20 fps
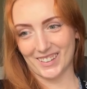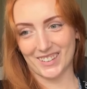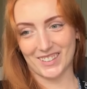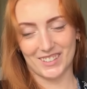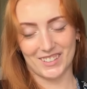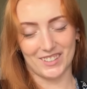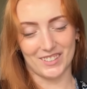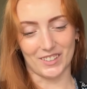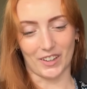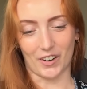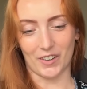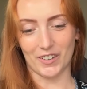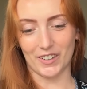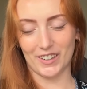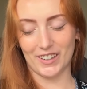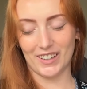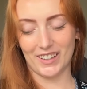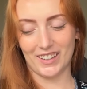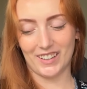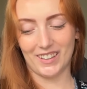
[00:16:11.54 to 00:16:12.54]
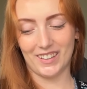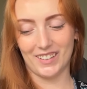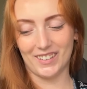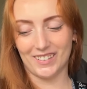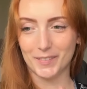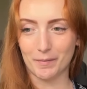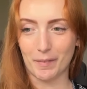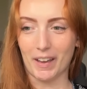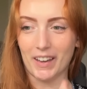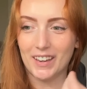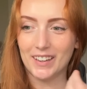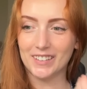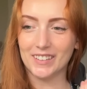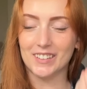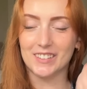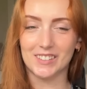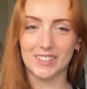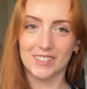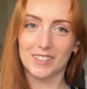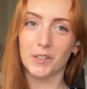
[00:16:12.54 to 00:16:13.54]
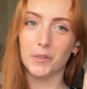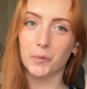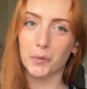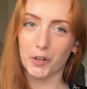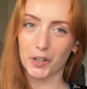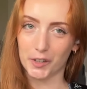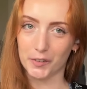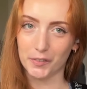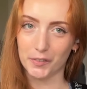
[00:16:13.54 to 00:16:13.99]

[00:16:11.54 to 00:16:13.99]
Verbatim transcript: She's already making the system work